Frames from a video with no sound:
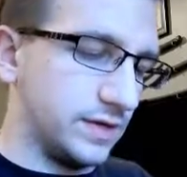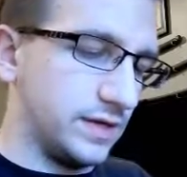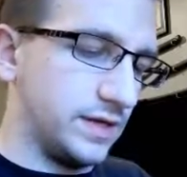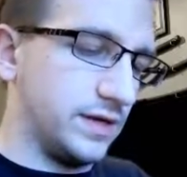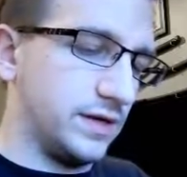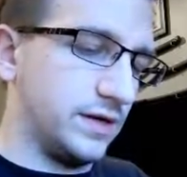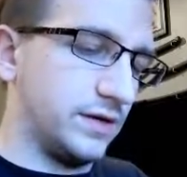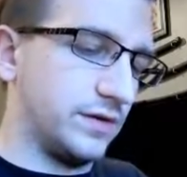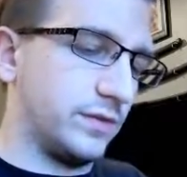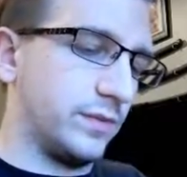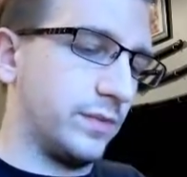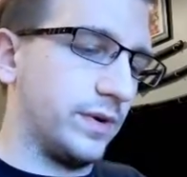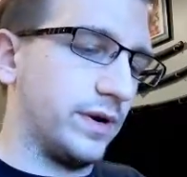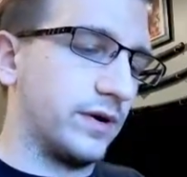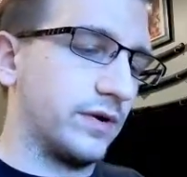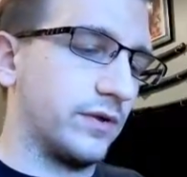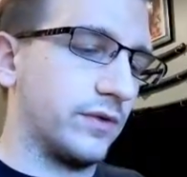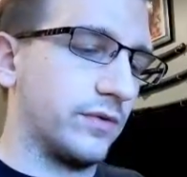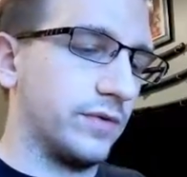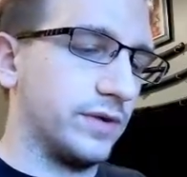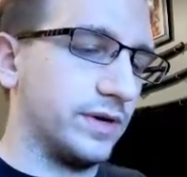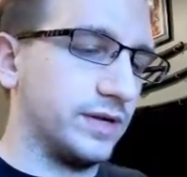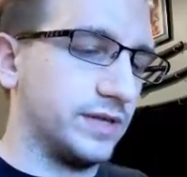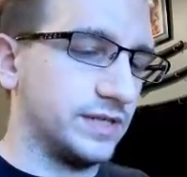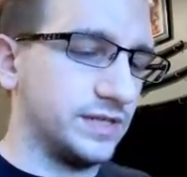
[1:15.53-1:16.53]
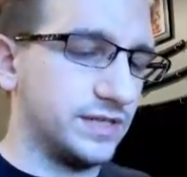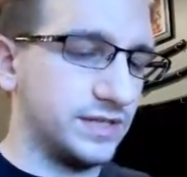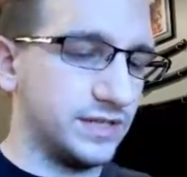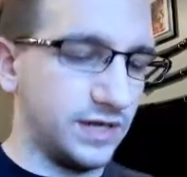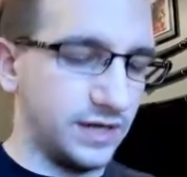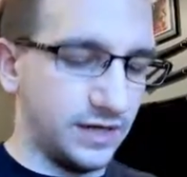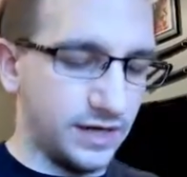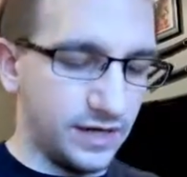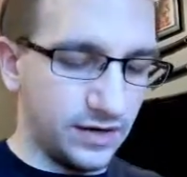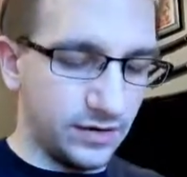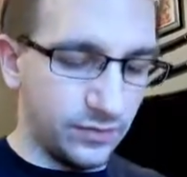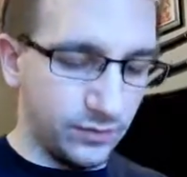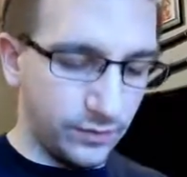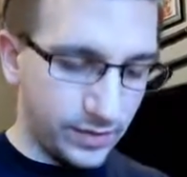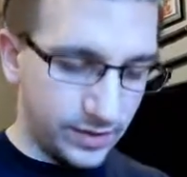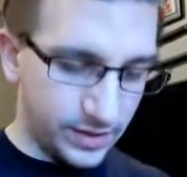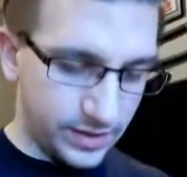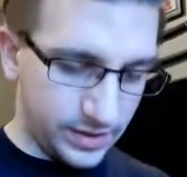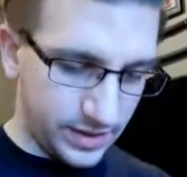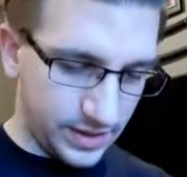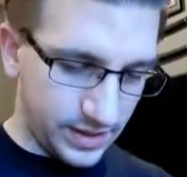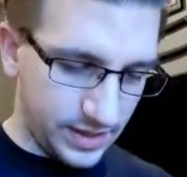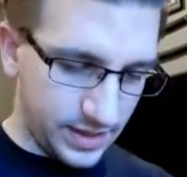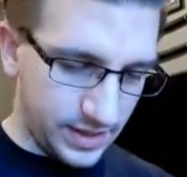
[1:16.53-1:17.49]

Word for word: here we are going to start out with